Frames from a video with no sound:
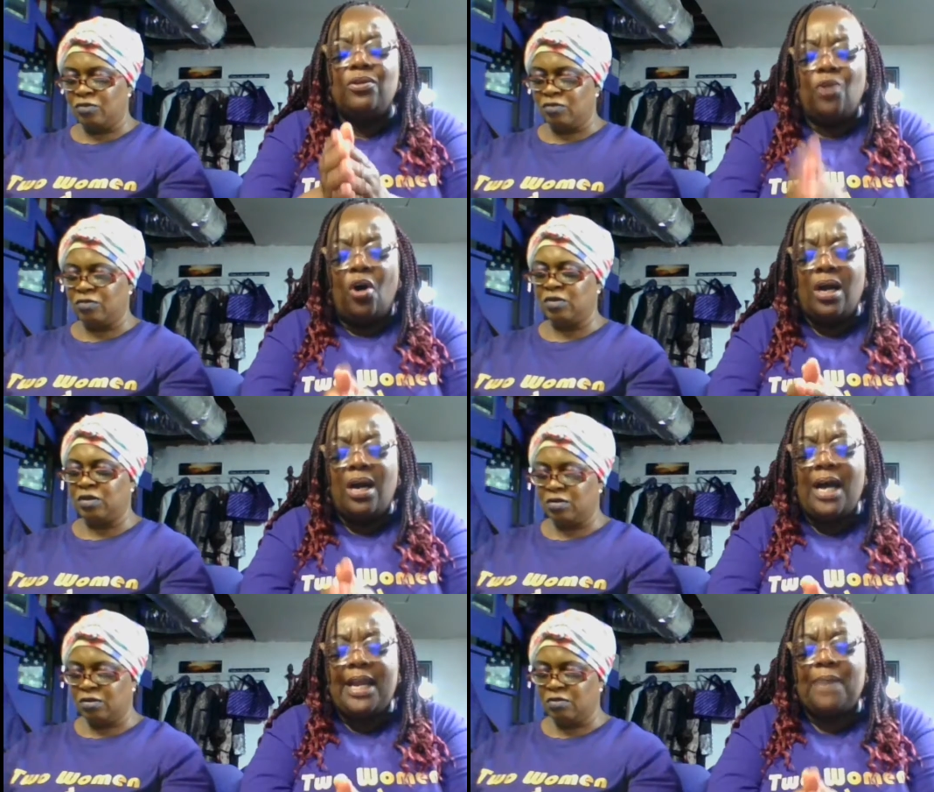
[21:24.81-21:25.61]
Speaker 1: Lord
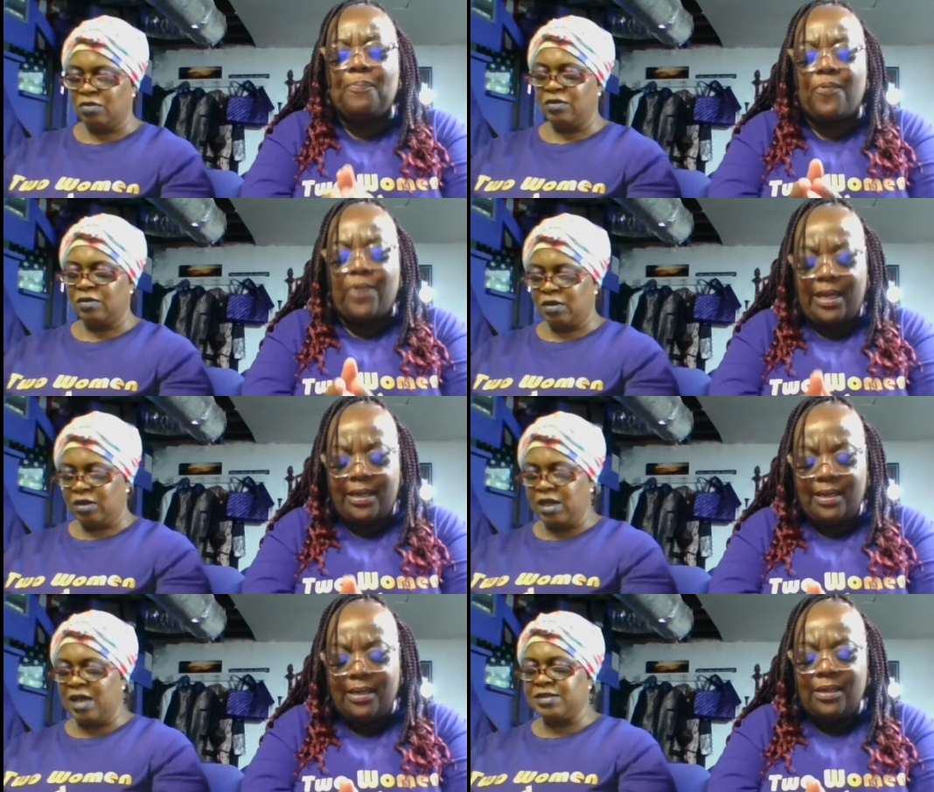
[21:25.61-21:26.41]
God, I pray.
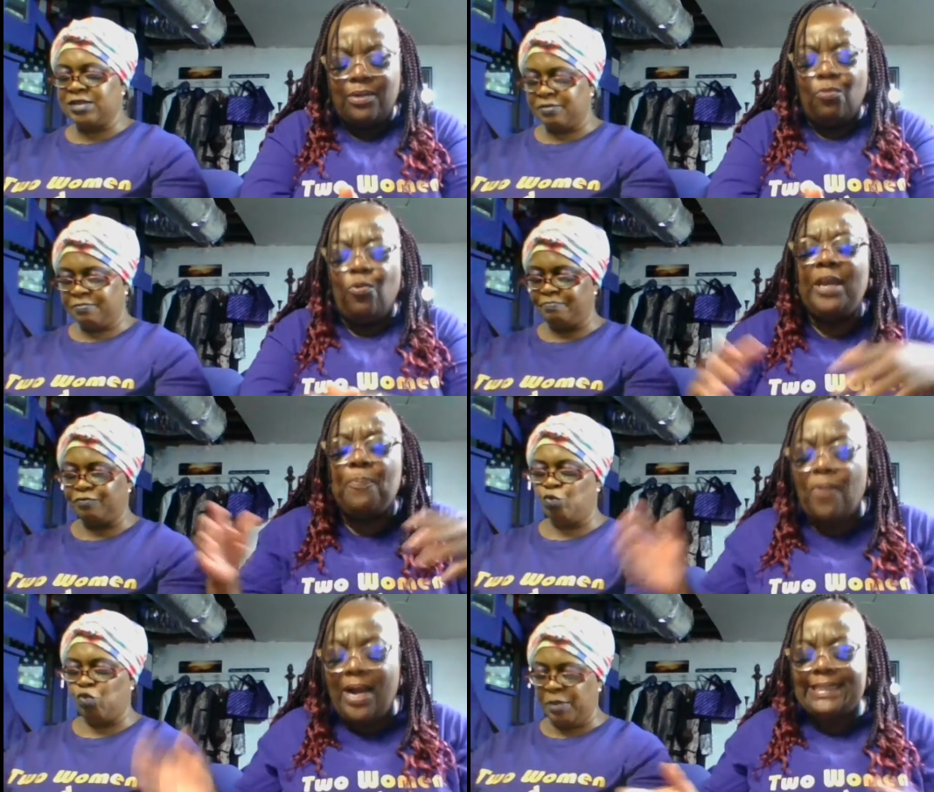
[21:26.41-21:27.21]
Yes.
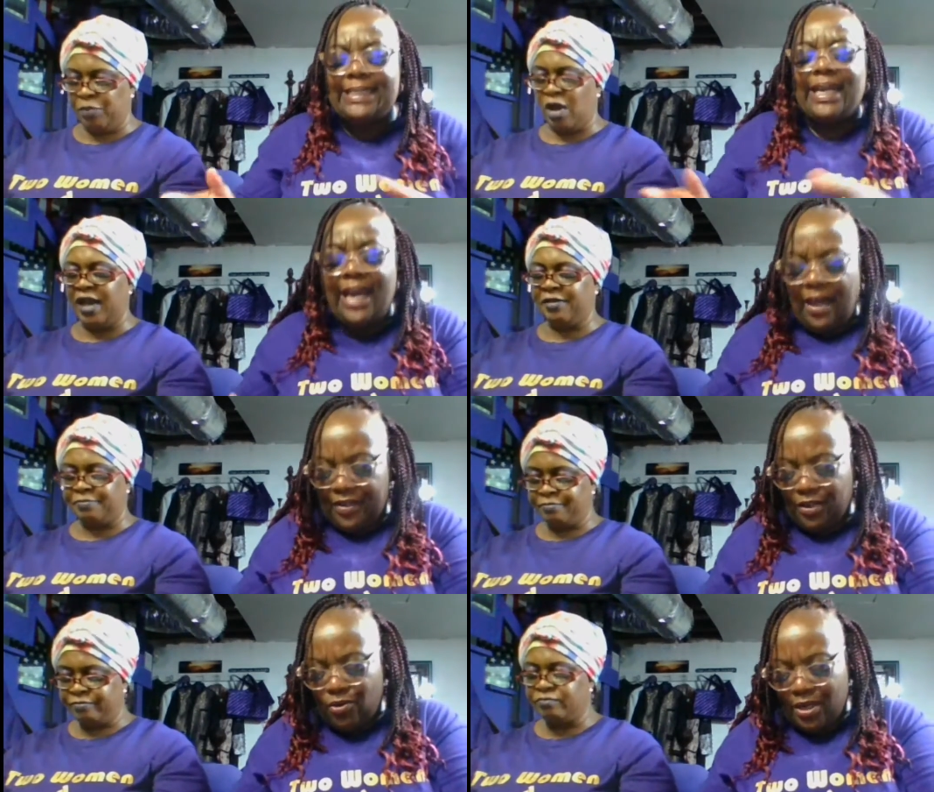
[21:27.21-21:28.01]
We pray we
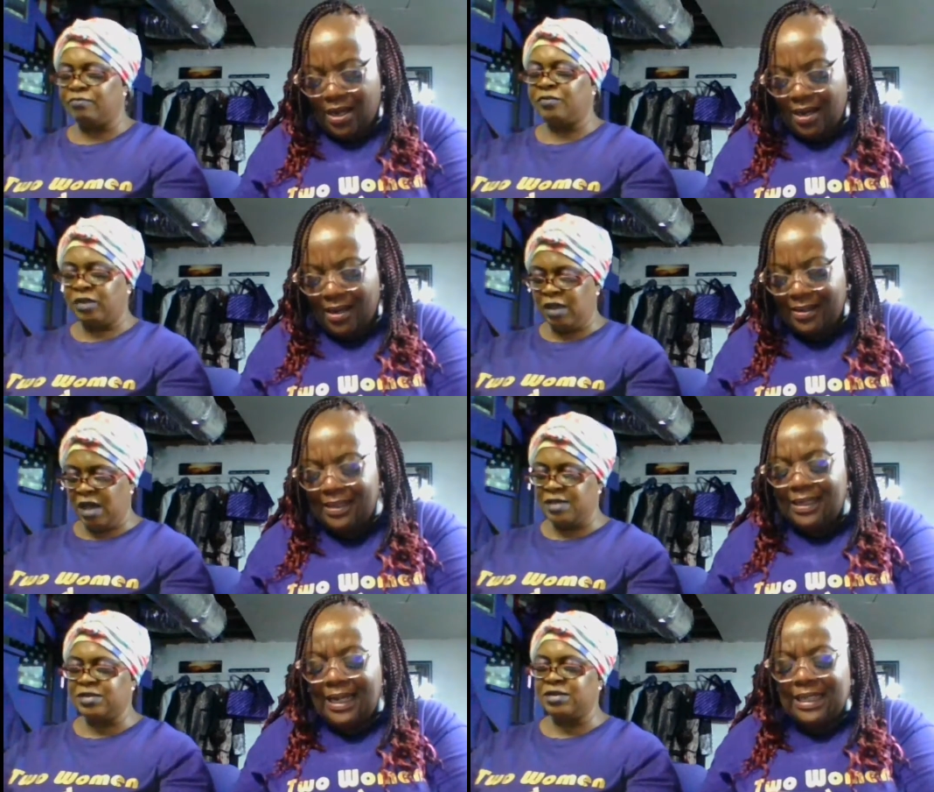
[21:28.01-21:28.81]
together, pray. Lord God.
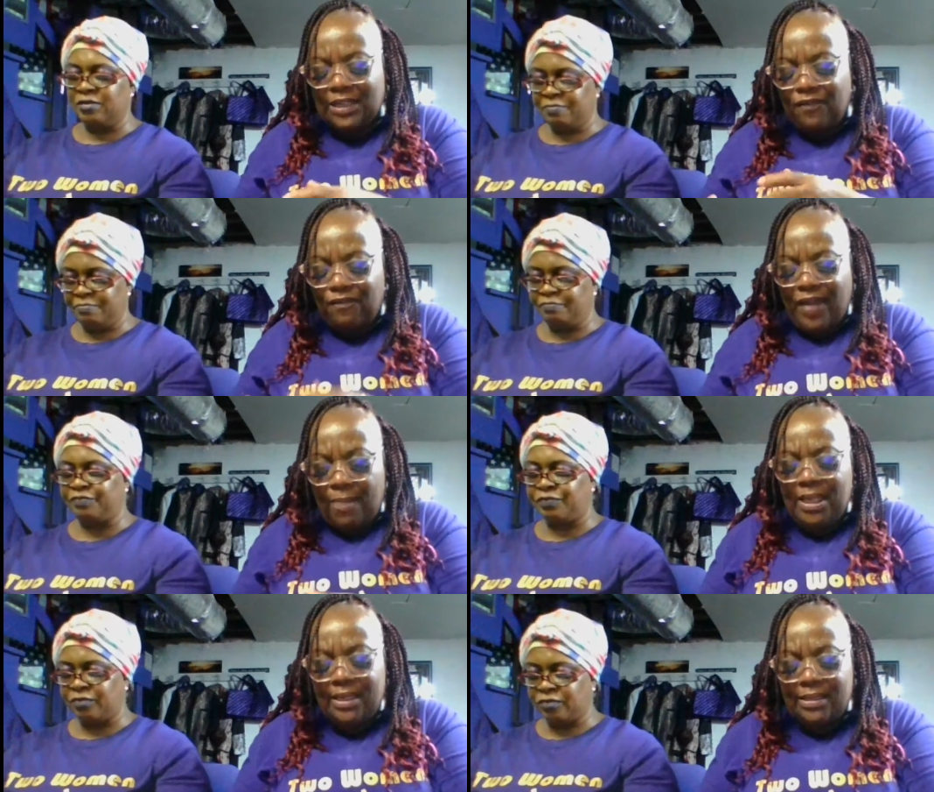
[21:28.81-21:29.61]
Yes. As a
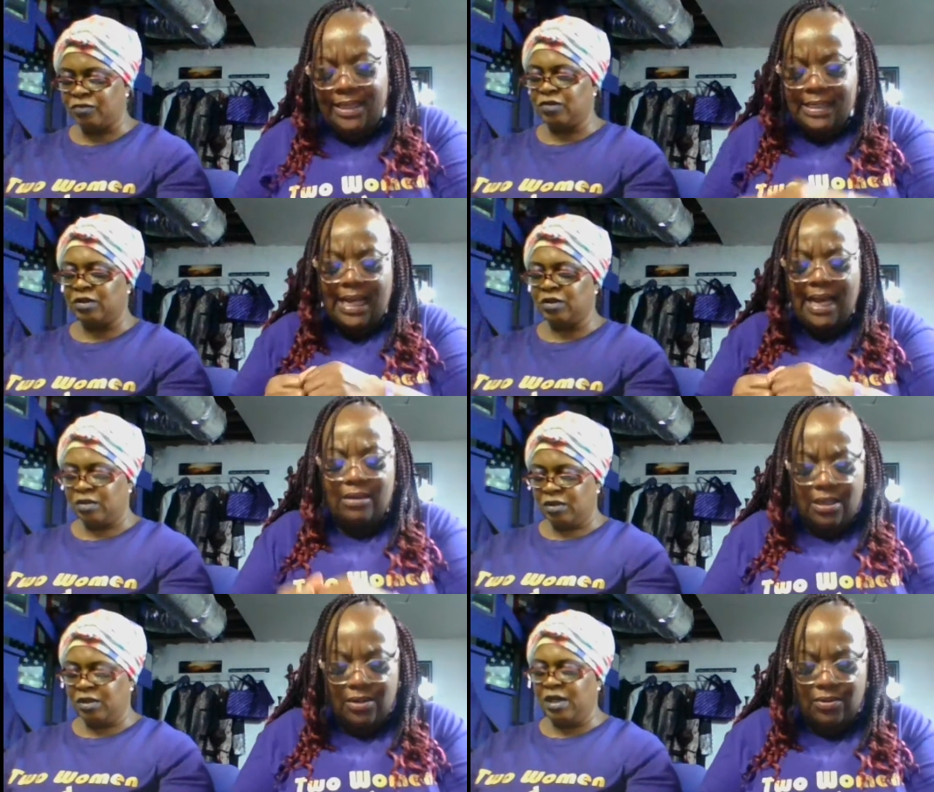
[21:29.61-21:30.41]
family in this
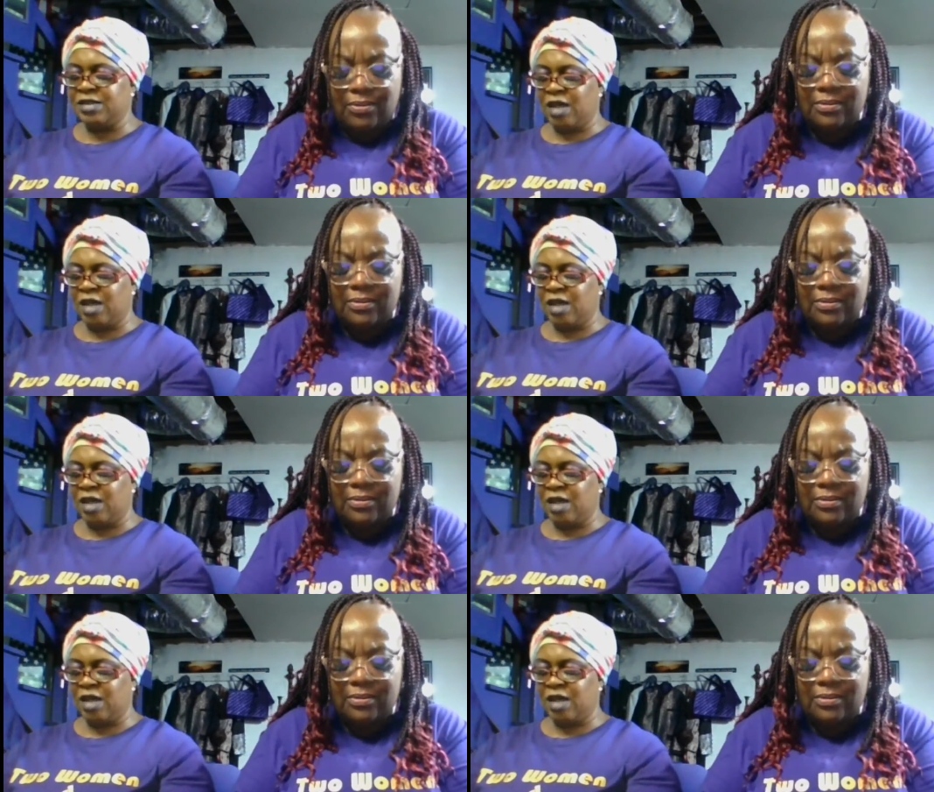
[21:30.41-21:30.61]
household. Yes,